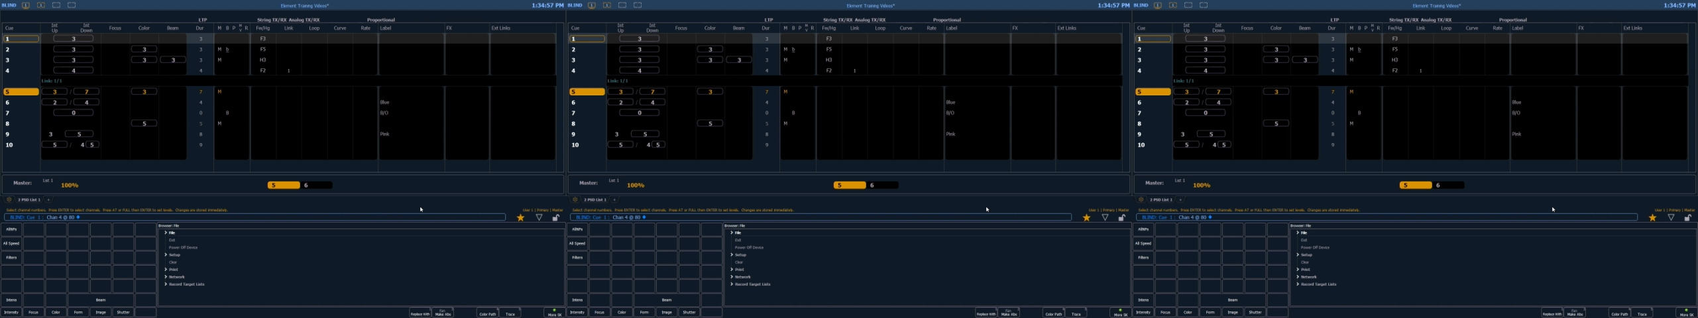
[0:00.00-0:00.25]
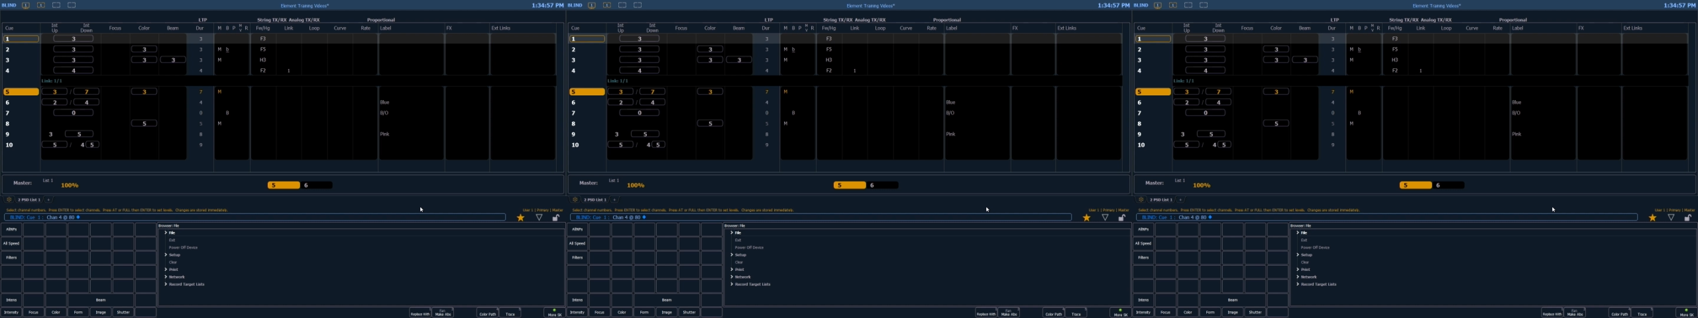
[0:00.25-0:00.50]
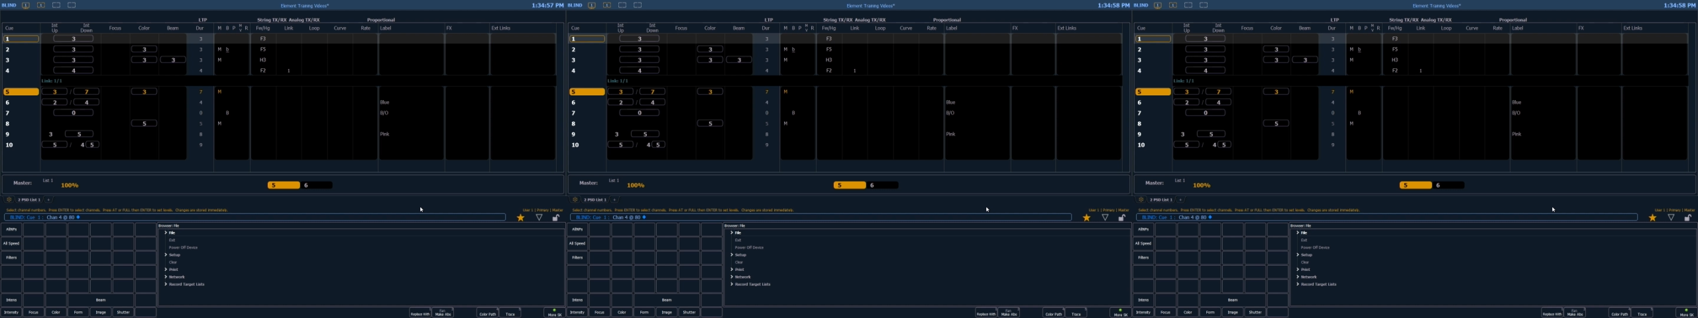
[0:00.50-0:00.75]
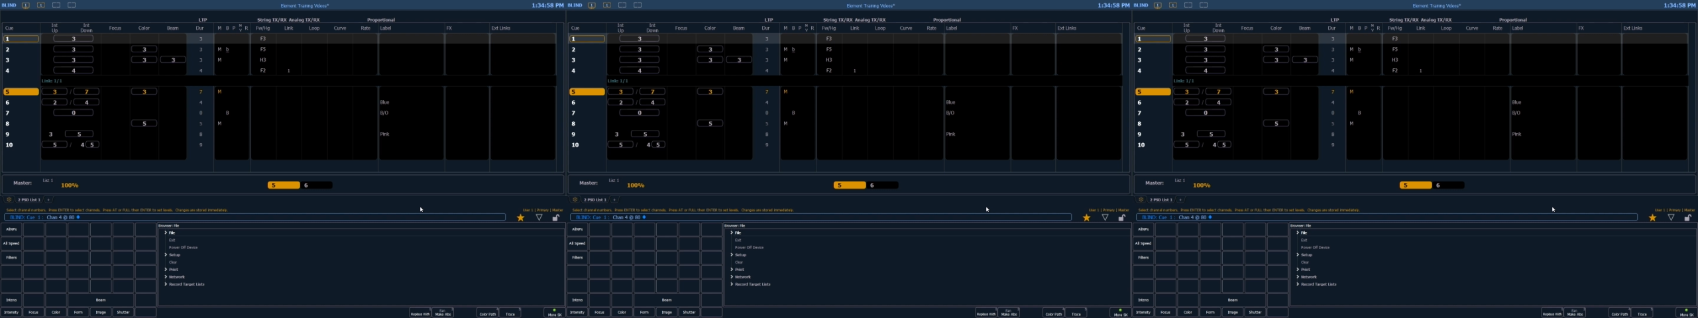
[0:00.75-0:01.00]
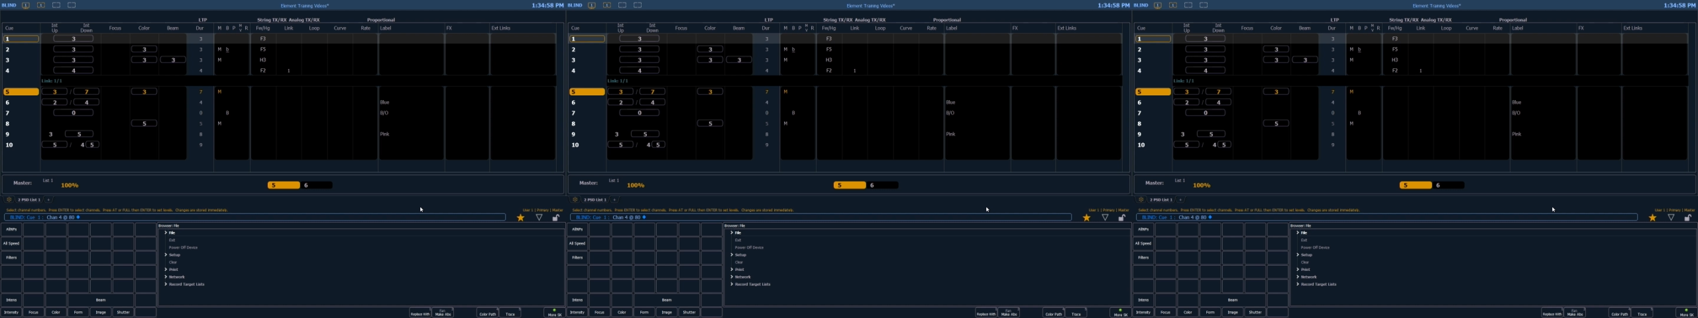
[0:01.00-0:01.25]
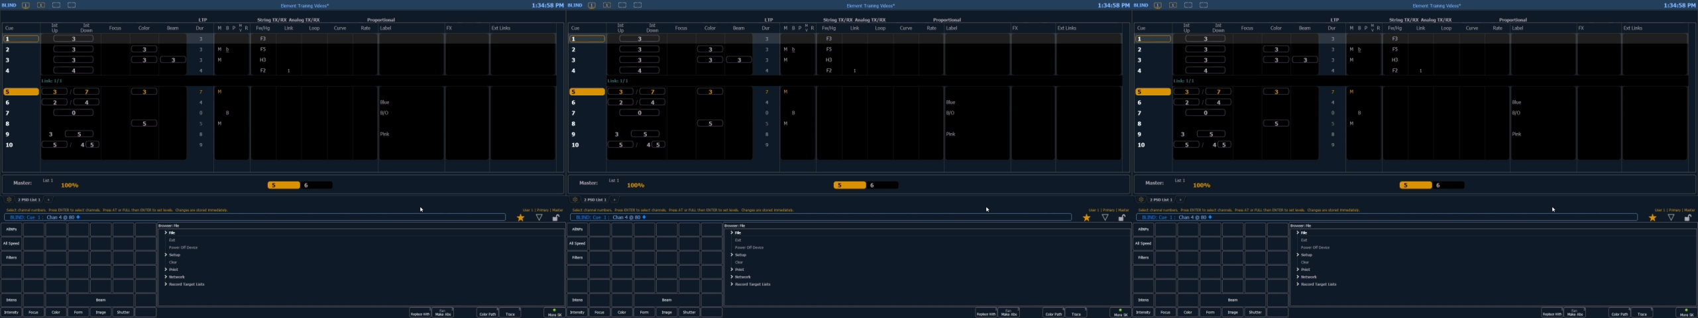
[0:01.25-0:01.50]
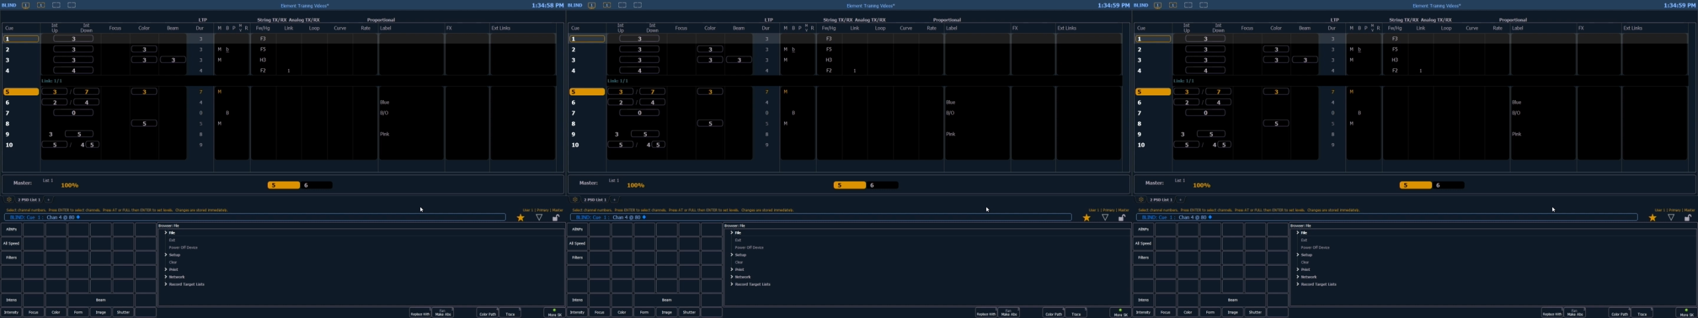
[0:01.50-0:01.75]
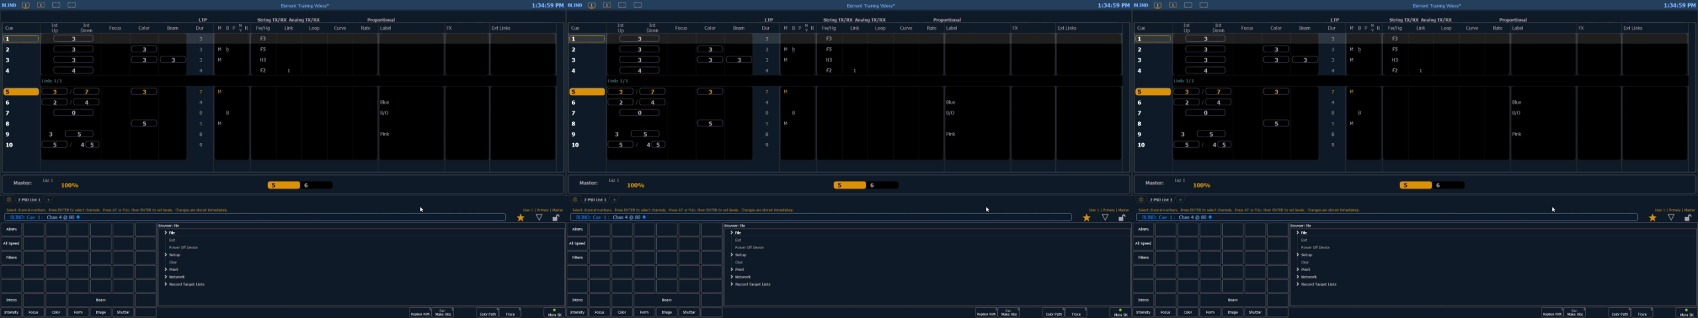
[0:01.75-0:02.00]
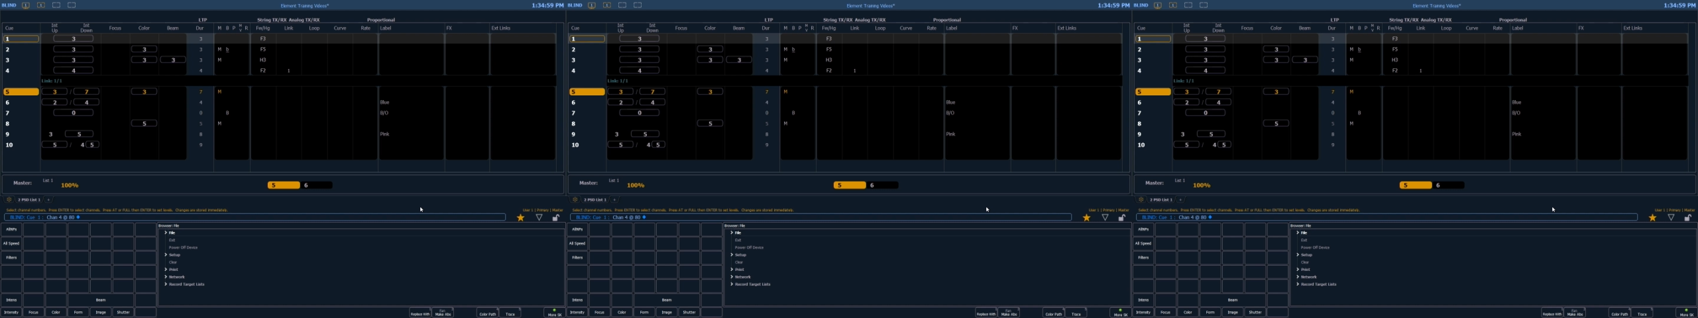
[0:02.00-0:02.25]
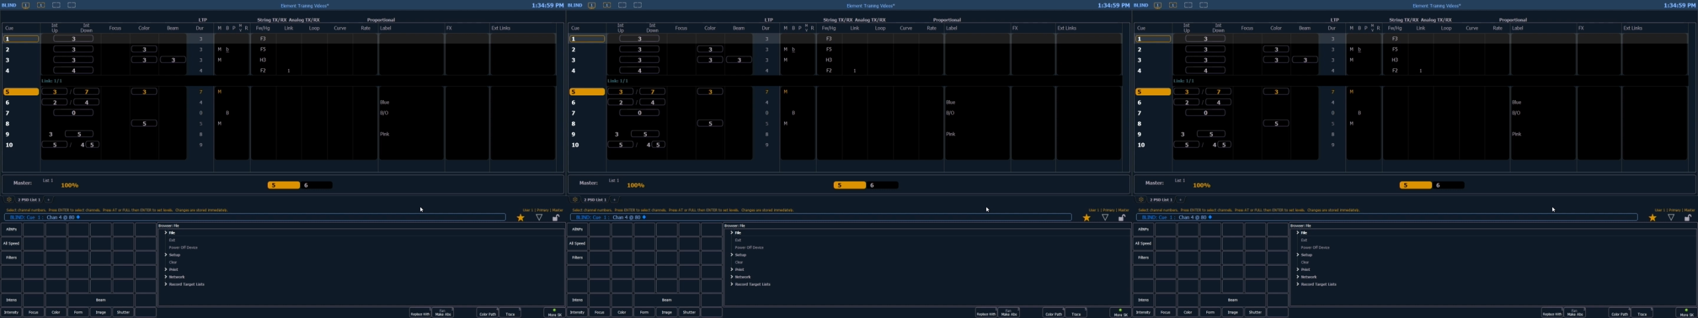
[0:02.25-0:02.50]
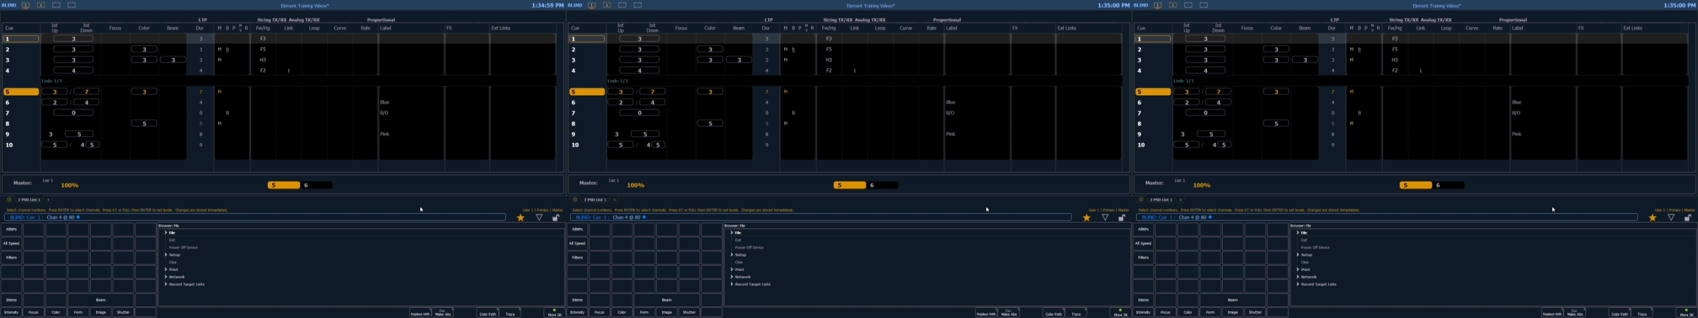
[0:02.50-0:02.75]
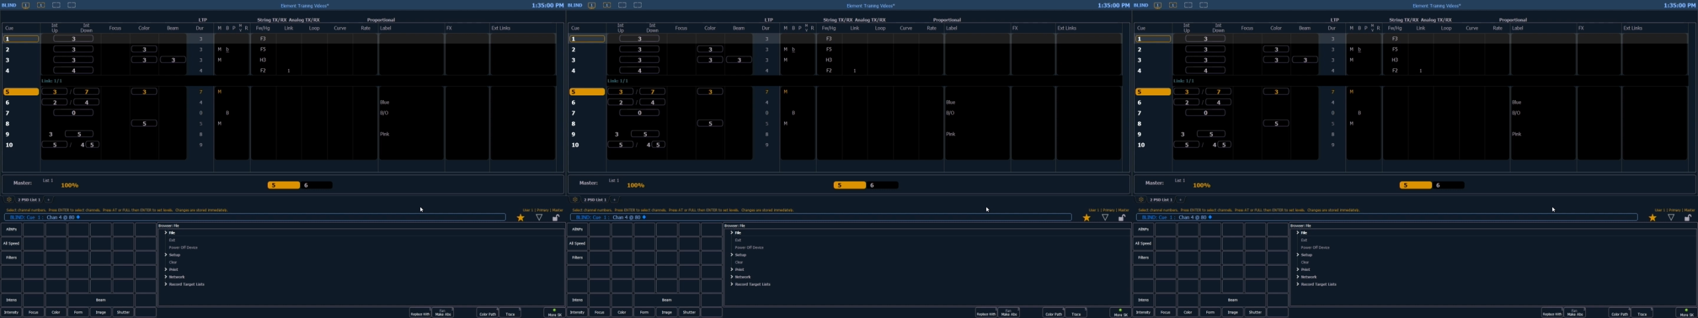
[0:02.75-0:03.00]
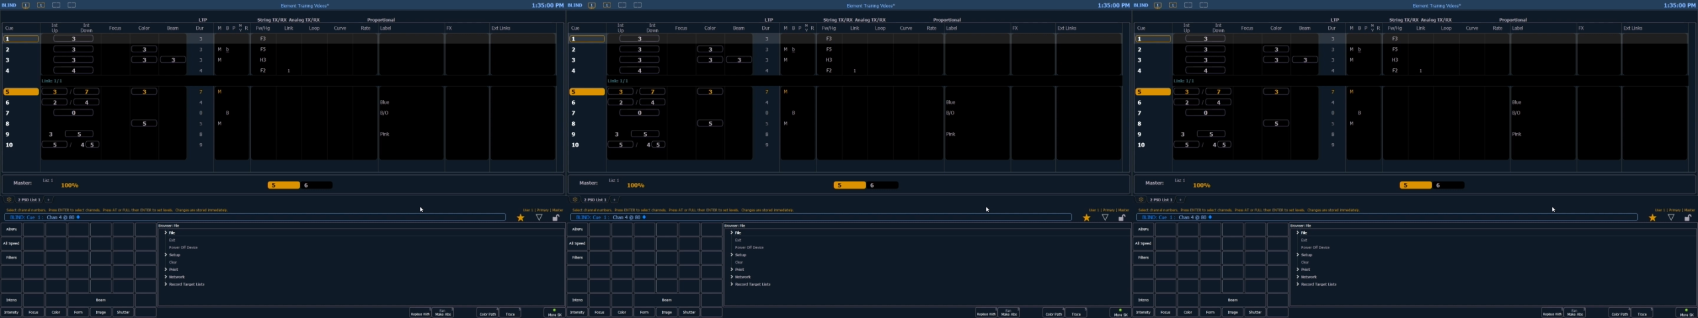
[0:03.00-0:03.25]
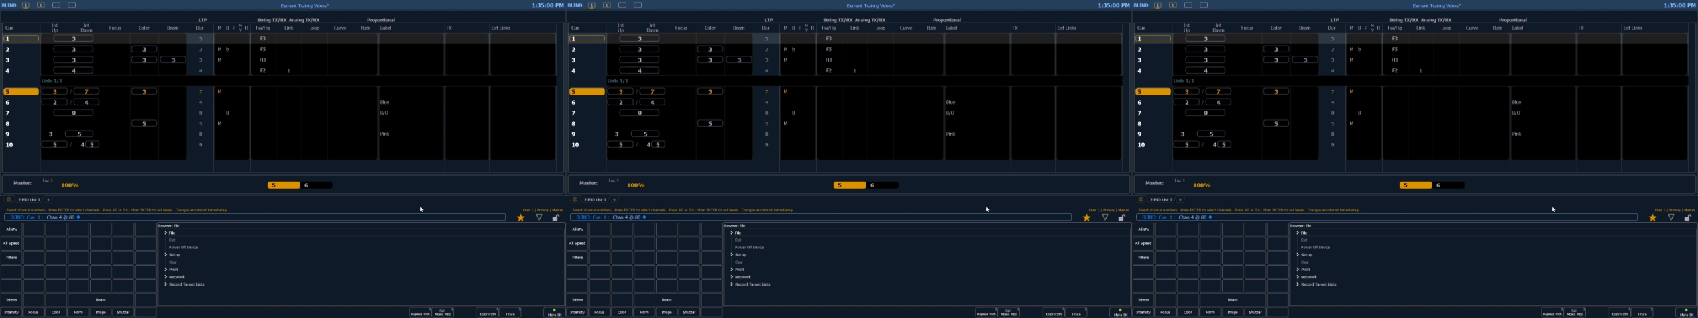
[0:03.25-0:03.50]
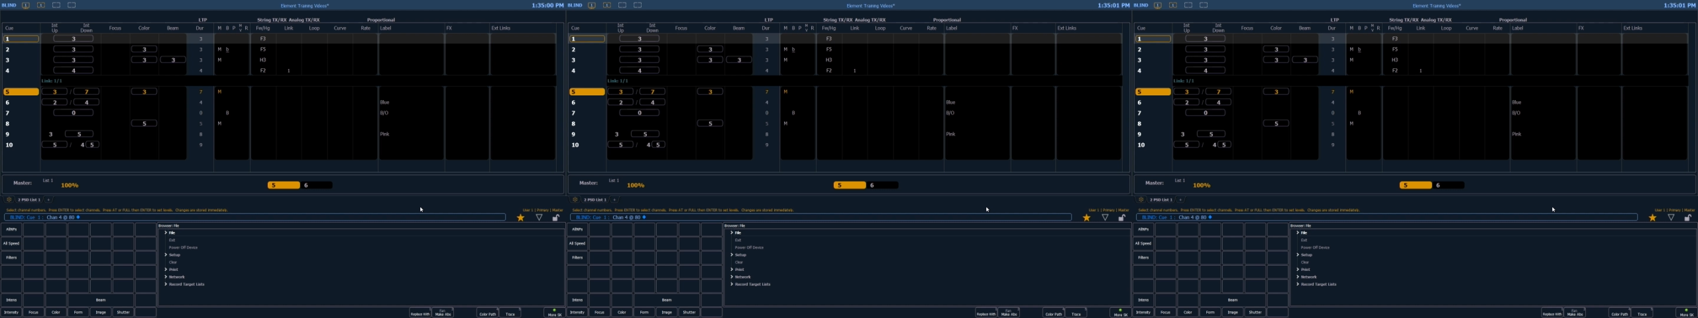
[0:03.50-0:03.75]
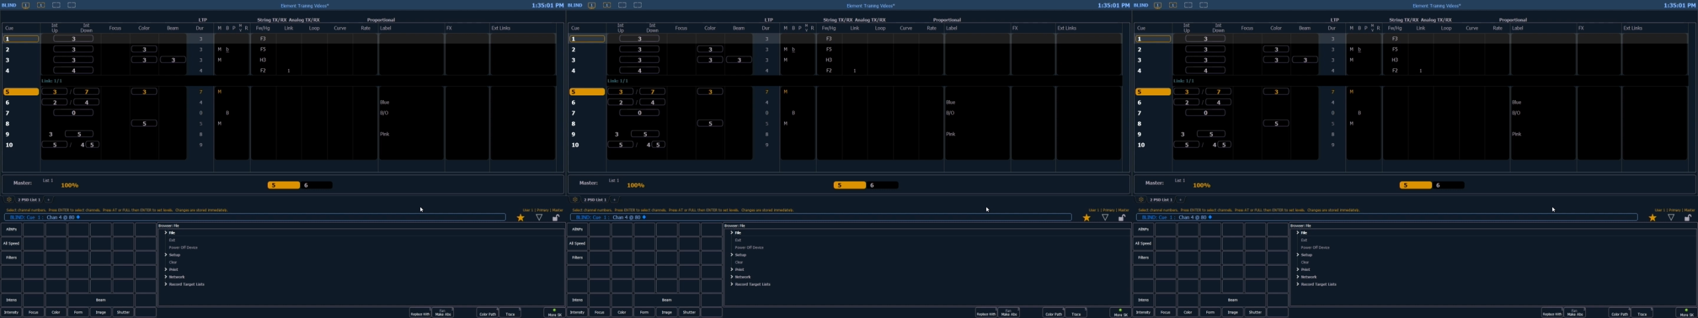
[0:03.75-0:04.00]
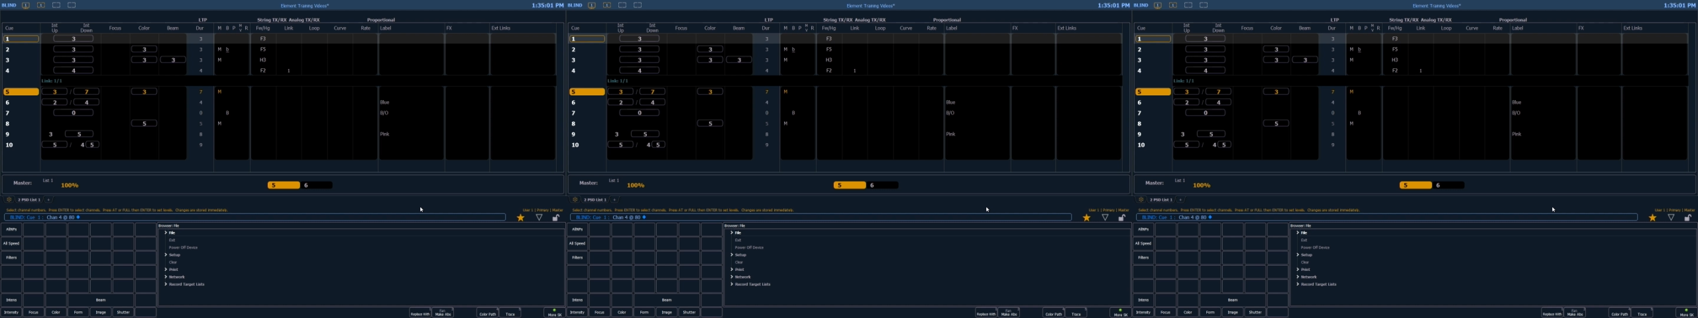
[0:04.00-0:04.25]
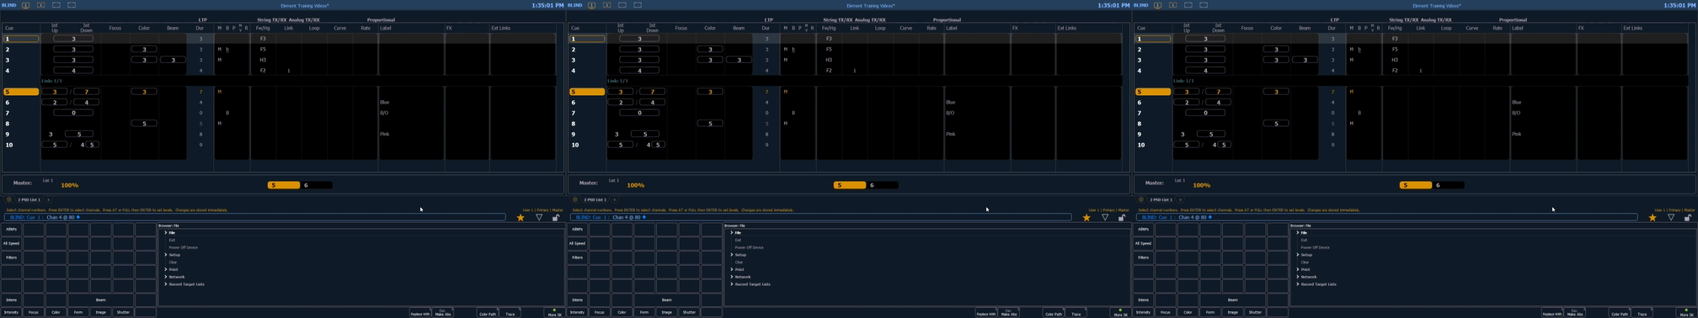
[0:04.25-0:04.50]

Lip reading: (no speaker visible)